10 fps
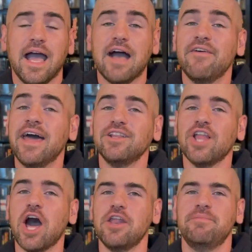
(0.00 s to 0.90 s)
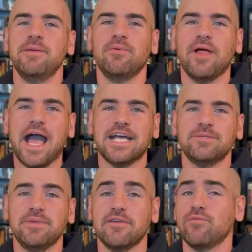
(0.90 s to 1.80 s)
I've had a lot of people
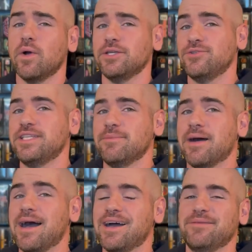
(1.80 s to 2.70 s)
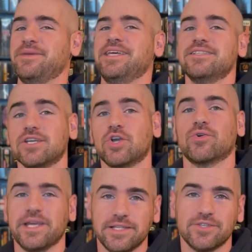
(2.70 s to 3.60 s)
ask me if what you see behind me is a
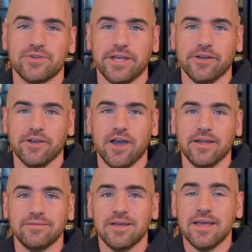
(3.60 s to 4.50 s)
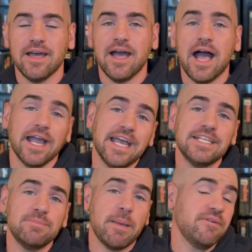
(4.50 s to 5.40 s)
green screen or not. I
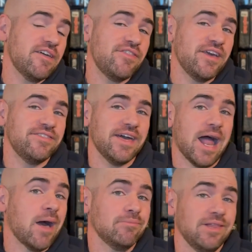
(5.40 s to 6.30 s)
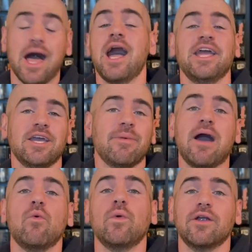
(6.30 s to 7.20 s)
guess maybe they think that I'm lying
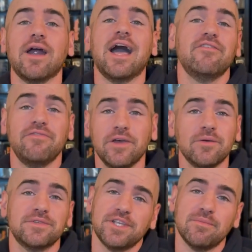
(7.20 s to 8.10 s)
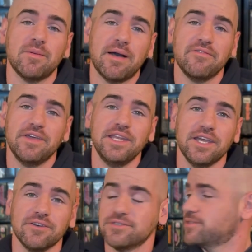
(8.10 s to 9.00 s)
about where I film some of my
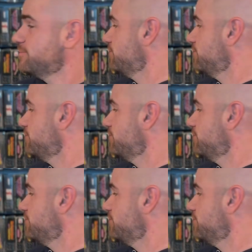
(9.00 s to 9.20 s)
videos.